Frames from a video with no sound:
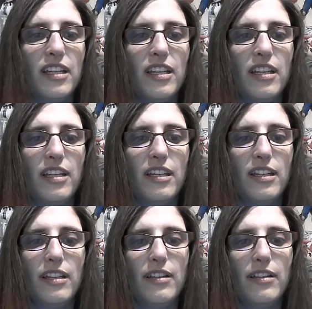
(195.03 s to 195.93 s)

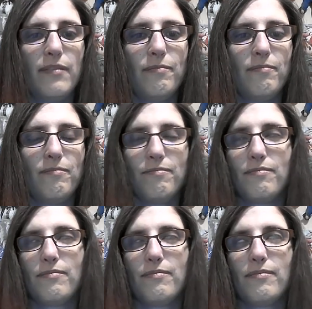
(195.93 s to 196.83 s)

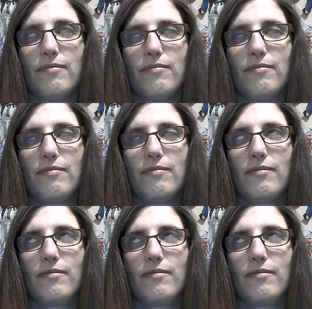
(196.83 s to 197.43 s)
Nobody speaks.